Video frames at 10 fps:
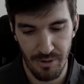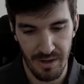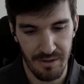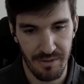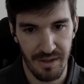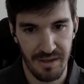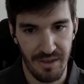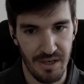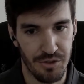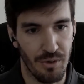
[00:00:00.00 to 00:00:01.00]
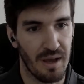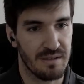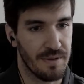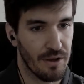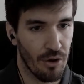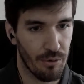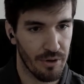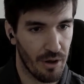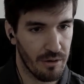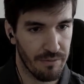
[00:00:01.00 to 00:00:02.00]
and the issue has been
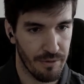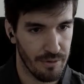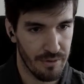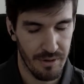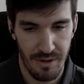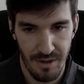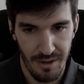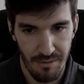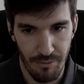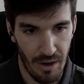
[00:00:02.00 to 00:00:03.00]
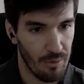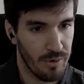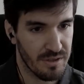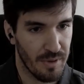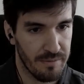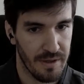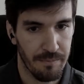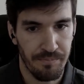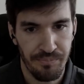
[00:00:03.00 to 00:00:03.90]
going on for hours maybe.